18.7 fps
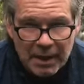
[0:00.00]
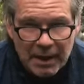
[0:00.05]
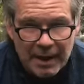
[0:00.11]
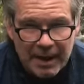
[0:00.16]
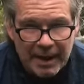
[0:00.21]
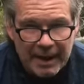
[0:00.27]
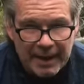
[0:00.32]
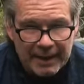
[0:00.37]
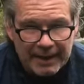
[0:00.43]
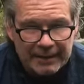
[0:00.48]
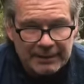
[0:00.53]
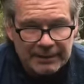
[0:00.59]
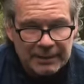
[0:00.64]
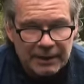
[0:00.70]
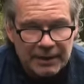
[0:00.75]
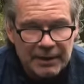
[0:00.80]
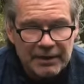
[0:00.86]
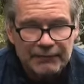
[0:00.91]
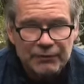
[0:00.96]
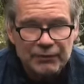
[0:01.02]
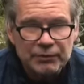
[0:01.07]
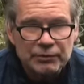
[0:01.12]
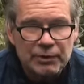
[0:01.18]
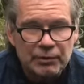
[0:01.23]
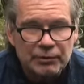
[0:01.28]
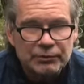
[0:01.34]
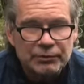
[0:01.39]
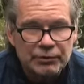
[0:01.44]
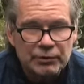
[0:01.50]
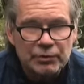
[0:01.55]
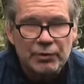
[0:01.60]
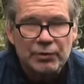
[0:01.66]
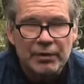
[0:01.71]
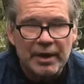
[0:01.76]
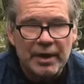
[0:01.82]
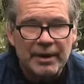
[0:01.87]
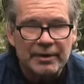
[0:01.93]
and if you don't do
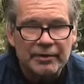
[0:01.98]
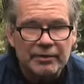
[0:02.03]
that,